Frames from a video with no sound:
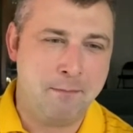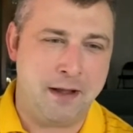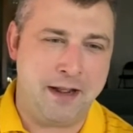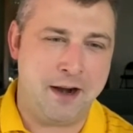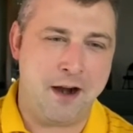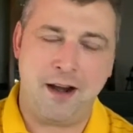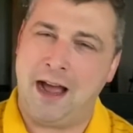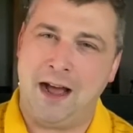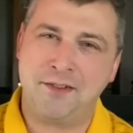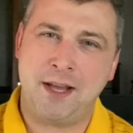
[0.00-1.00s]
But in our
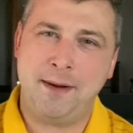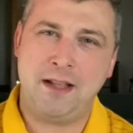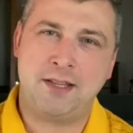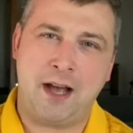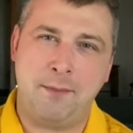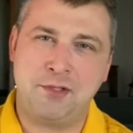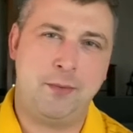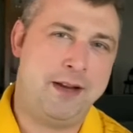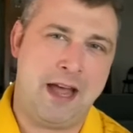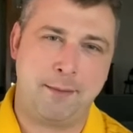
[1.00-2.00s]
lives, how many times do
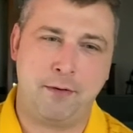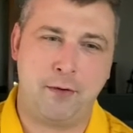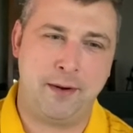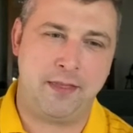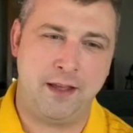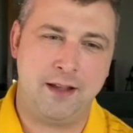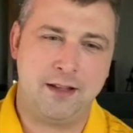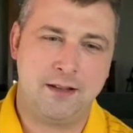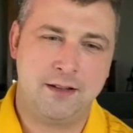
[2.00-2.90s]
we act before we think?